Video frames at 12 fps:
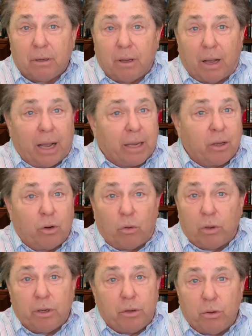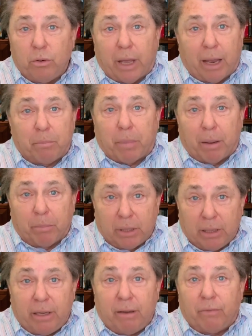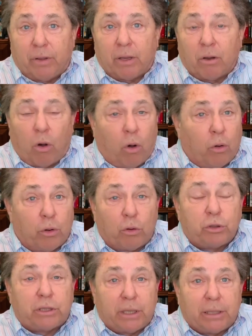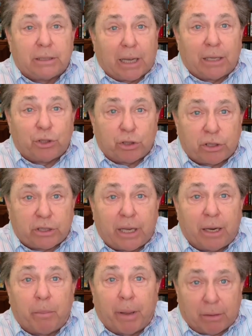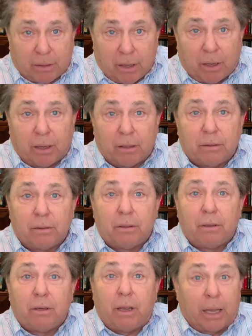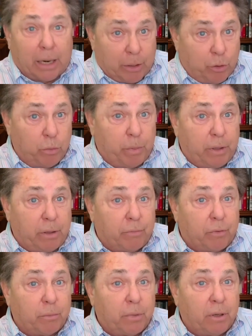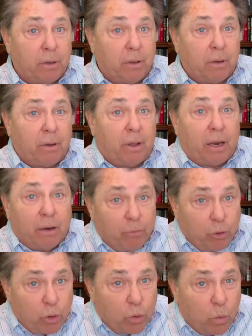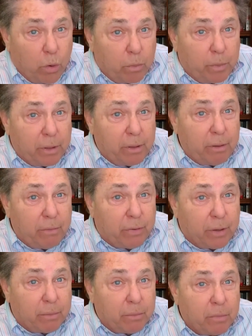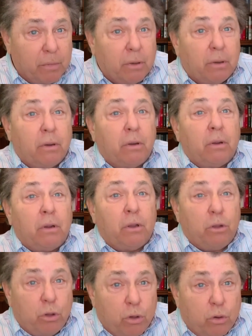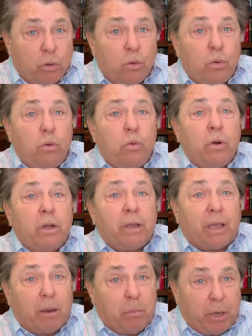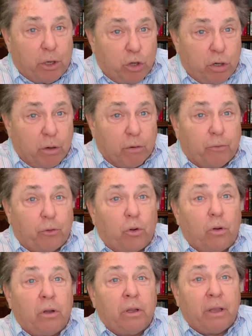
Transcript: I can only do that by believing all those things I just said about God, and I do believe them. And if you will believe them, you can be cheerful